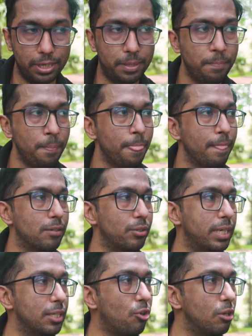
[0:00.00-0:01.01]
it. So
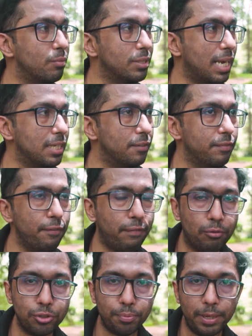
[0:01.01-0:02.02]
it is almost as if they
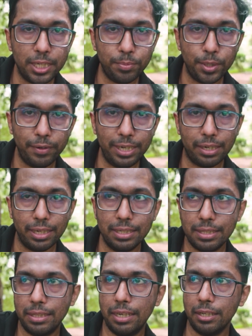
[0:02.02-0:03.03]
found space between
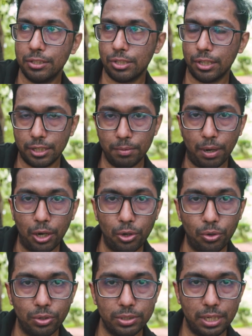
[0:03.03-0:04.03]
trees and they constructed
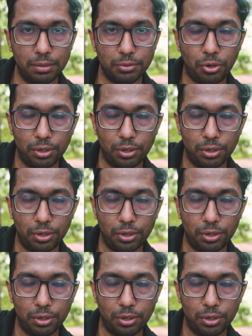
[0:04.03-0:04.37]
bungalows and